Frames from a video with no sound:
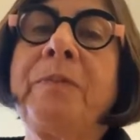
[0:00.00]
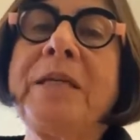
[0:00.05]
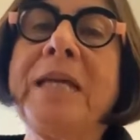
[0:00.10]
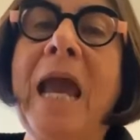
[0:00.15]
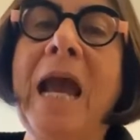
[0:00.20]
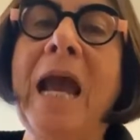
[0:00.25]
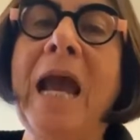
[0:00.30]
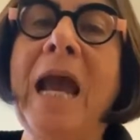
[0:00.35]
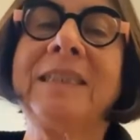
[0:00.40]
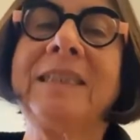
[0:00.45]

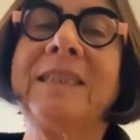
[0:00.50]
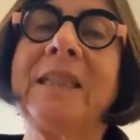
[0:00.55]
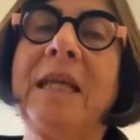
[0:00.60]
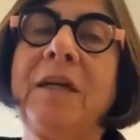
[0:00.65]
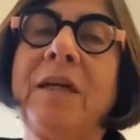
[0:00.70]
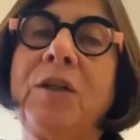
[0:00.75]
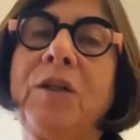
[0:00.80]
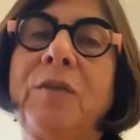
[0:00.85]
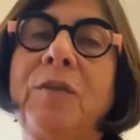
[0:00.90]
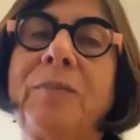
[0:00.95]
young
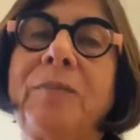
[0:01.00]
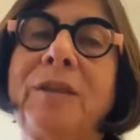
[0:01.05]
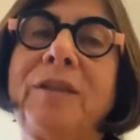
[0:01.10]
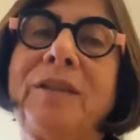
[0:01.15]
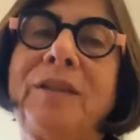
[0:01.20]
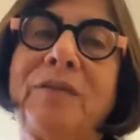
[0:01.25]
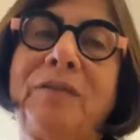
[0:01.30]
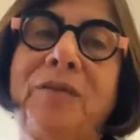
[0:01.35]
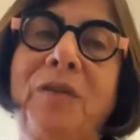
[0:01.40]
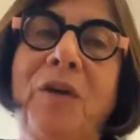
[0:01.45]

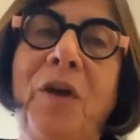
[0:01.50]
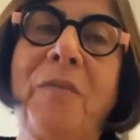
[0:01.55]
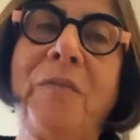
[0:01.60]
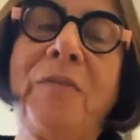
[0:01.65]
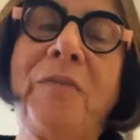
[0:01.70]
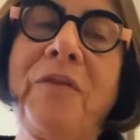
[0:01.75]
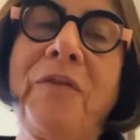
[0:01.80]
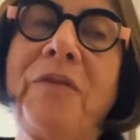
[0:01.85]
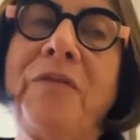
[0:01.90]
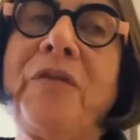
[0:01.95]
startups
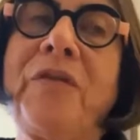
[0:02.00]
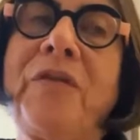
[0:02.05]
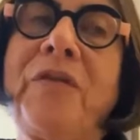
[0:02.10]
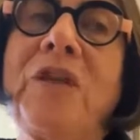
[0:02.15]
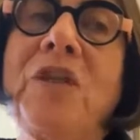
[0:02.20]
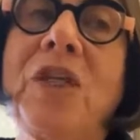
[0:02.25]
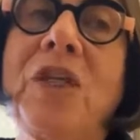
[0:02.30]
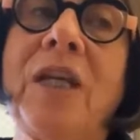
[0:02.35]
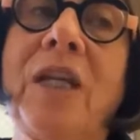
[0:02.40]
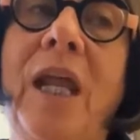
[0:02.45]
from
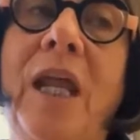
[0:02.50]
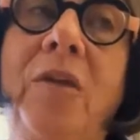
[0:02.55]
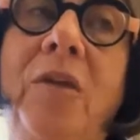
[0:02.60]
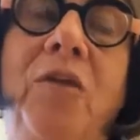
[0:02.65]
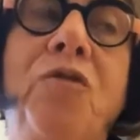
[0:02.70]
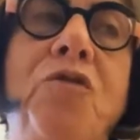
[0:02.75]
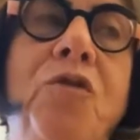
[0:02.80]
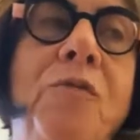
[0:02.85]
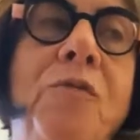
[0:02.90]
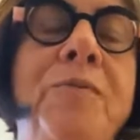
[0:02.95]

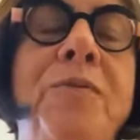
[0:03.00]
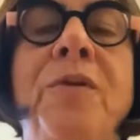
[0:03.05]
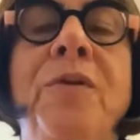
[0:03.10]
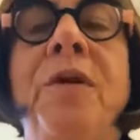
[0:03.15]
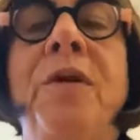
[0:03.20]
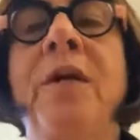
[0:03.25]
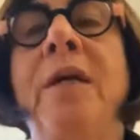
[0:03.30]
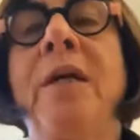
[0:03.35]
Visegrad Group.